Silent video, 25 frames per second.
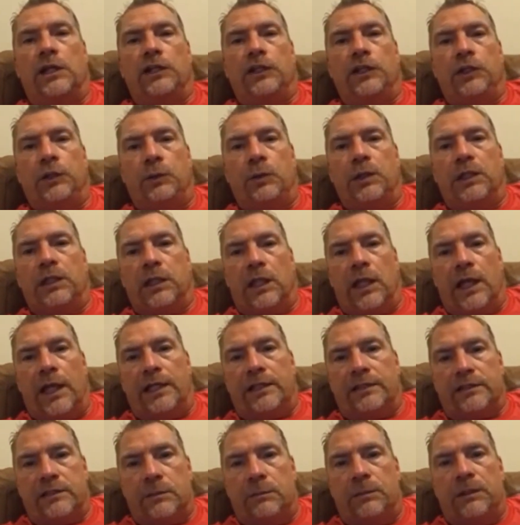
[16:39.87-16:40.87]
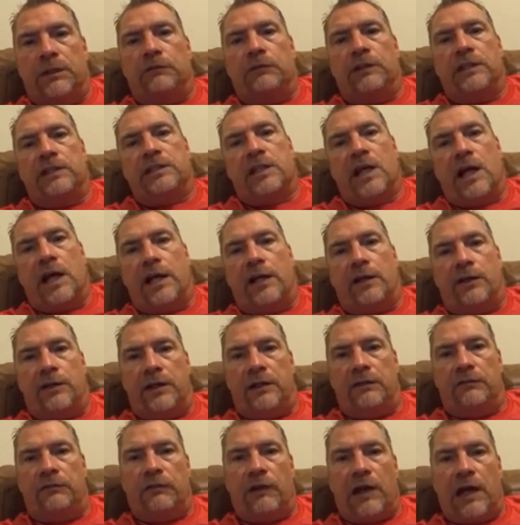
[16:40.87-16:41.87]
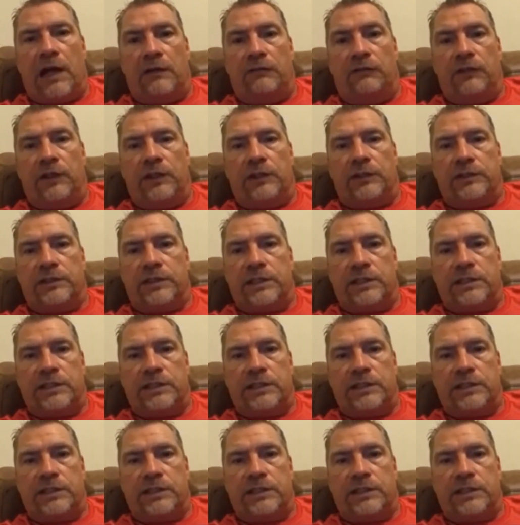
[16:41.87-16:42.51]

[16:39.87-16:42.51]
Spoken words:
you would like to be retired in 5 years.